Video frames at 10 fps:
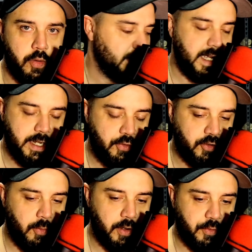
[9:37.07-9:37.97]
Thank you
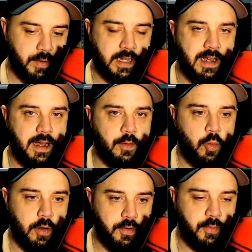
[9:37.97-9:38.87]
so much for the kind
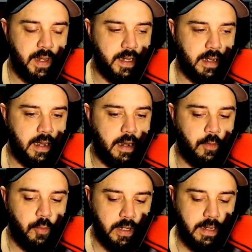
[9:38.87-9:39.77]
words, man. I, I
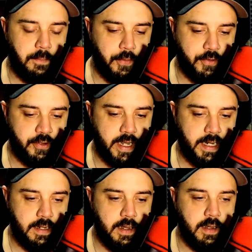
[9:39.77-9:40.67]
really appreciate it.